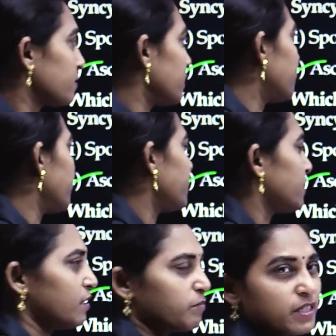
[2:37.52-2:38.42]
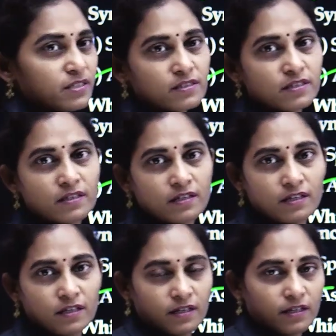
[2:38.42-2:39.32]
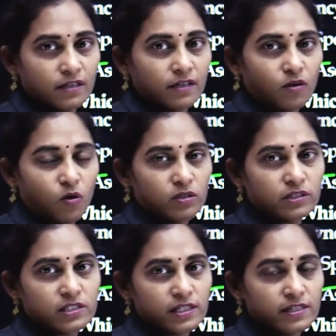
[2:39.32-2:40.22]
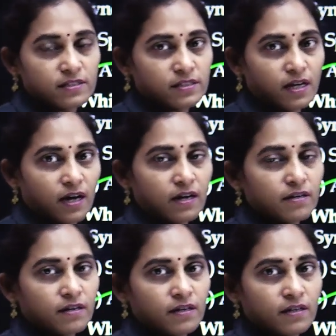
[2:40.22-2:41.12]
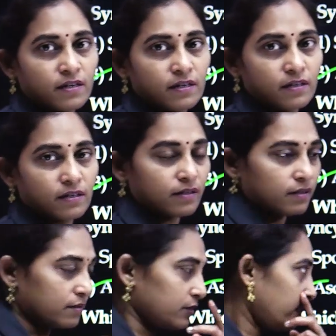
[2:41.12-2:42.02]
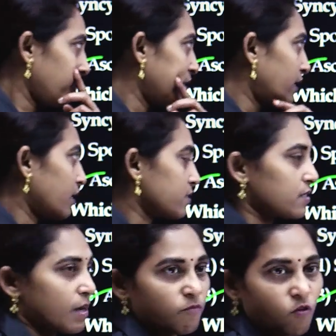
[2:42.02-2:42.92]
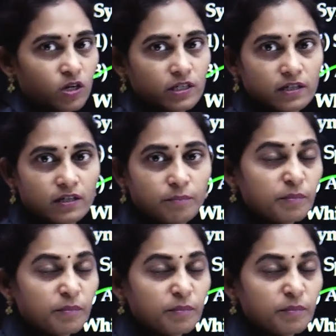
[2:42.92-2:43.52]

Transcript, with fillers: Syncytial means uh, all the cells are, uh, they are somewhat uh,